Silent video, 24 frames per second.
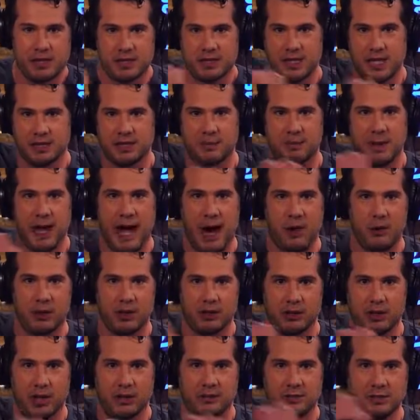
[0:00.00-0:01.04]
It's not the power
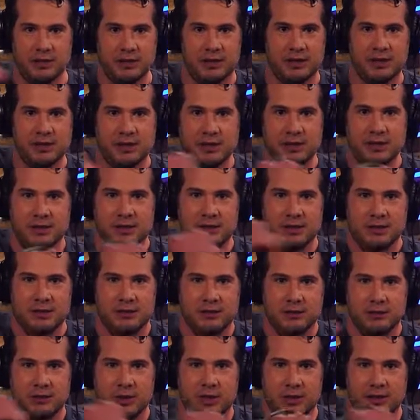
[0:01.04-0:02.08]
glove
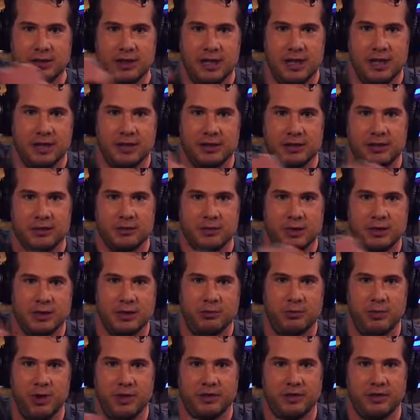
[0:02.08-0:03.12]
with uh, with the
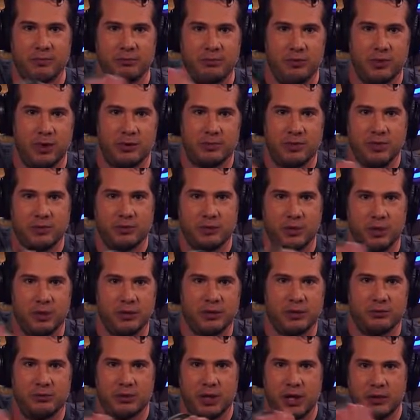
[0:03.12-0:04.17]
boy from Boy Meets
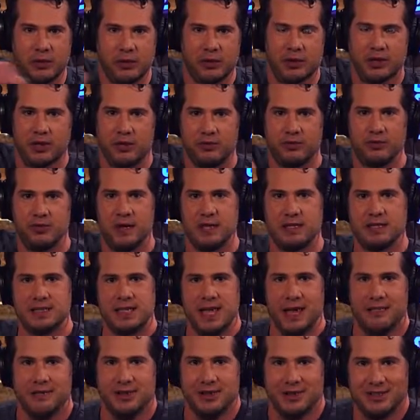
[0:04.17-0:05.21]
World, the brother, the old Fred
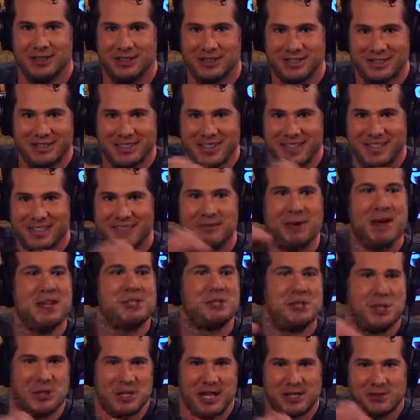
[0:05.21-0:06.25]
Wizard. Savage.
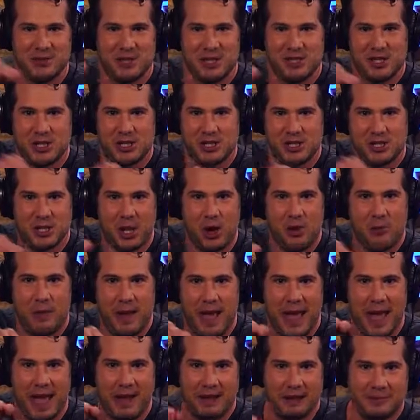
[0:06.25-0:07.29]
Wizard, that's what it is. It's so
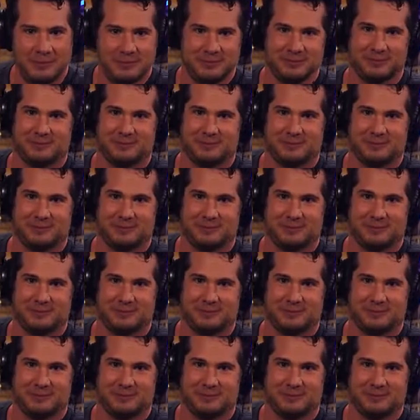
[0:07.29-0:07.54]
bad.